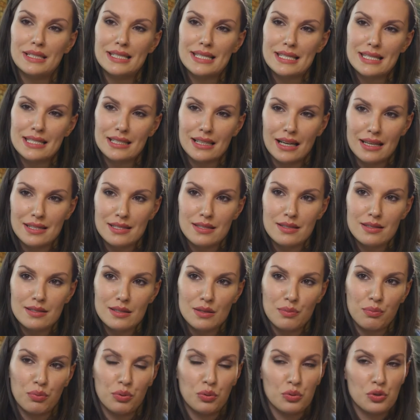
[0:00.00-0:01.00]
discusses
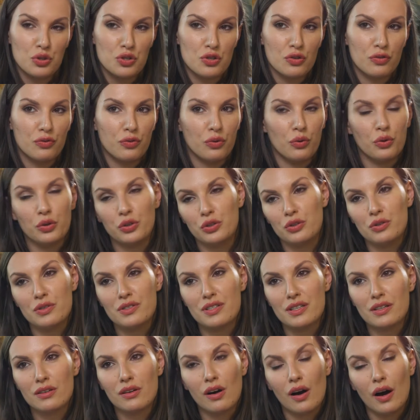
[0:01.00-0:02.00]
the push for
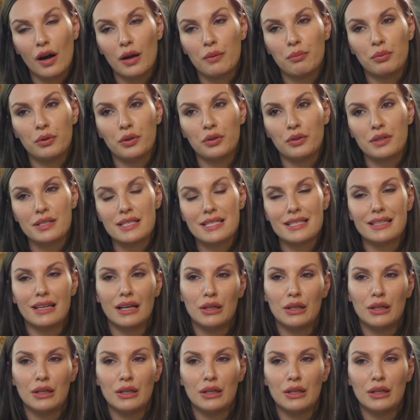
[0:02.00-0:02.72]
using high purity